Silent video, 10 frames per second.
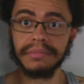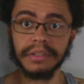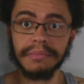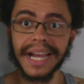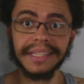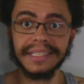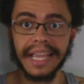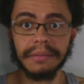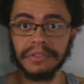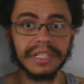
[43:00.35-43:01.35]
They're mindless
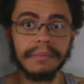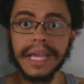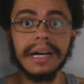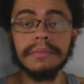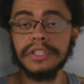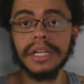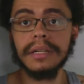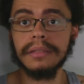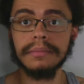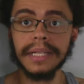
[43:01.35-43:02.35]
animals. They make up
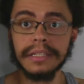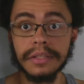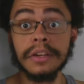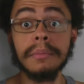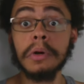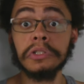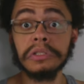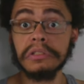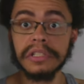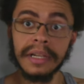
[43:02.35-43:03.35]
shit because of their
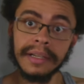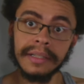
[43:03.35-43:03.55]
emotions.